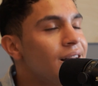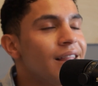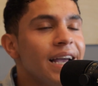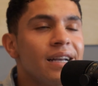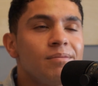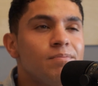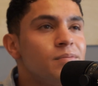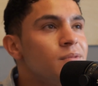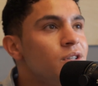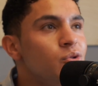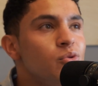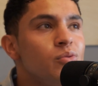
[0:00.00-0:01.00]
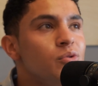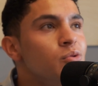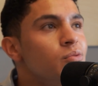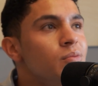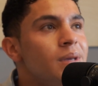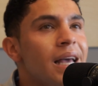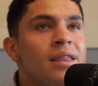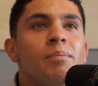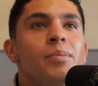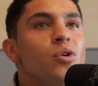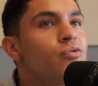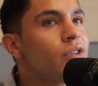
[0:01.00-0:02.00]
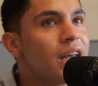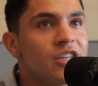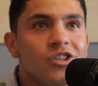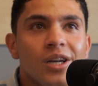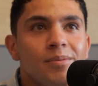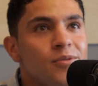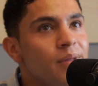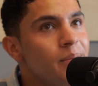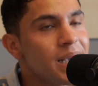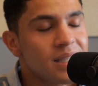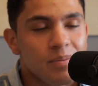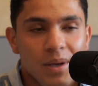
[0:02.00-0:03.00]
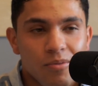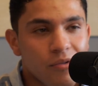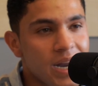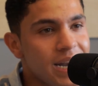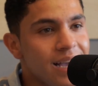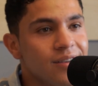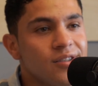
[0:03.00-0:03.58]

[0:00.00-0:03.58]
like you get to build relationships with amazing people right now.